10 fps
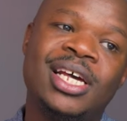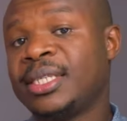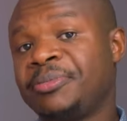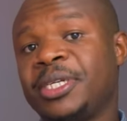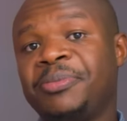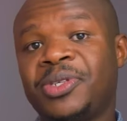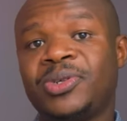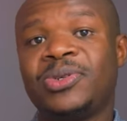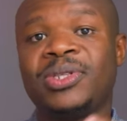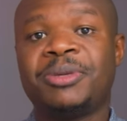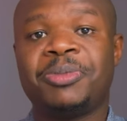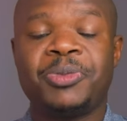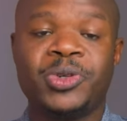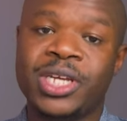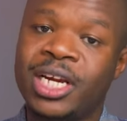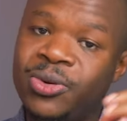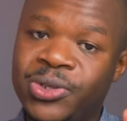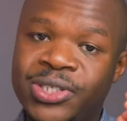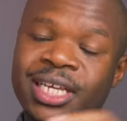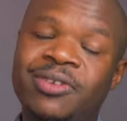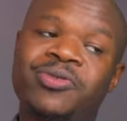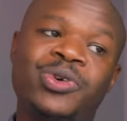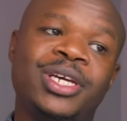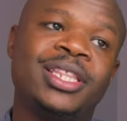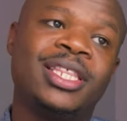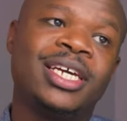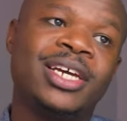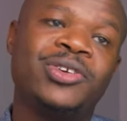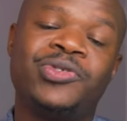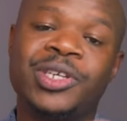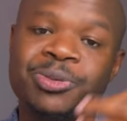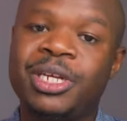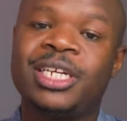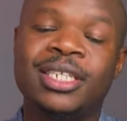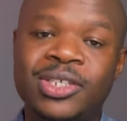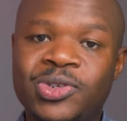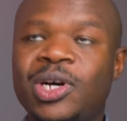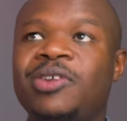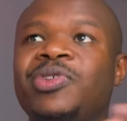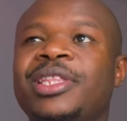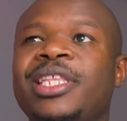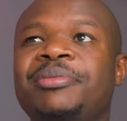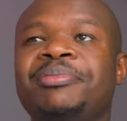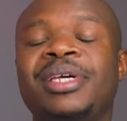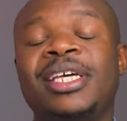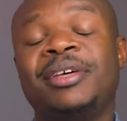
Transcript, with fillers: Sometimes, you know, the people you surround yourself with, the kind of experiences you have with them